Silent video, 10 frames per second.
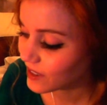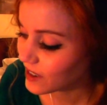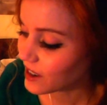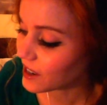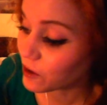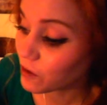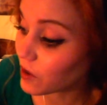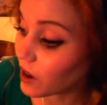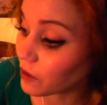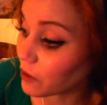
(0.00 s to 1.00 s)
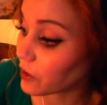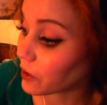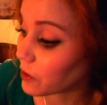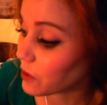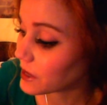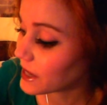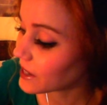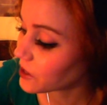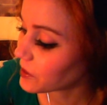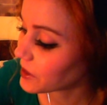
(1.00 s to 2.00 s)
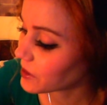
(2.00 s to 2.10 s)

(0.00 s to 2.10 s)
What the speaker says: I do love a Velcro attachment.